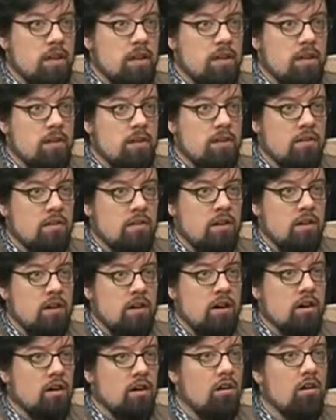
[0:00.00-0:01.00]
and uh,
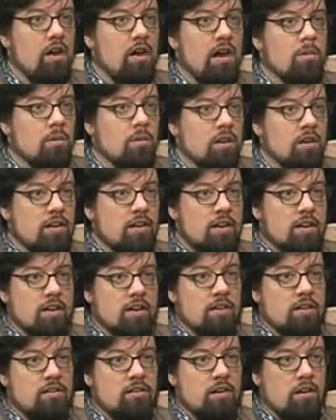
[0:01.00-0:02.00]
our climate
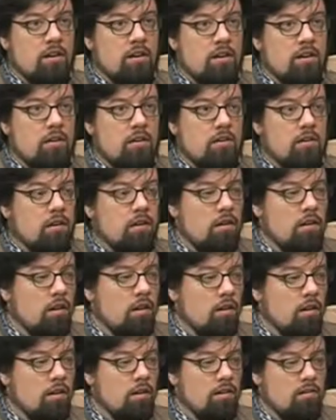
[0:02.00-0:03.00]
and our
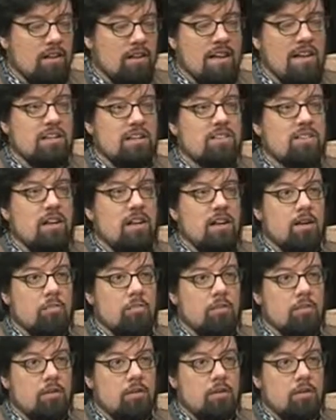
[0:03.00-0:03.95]
our landscape,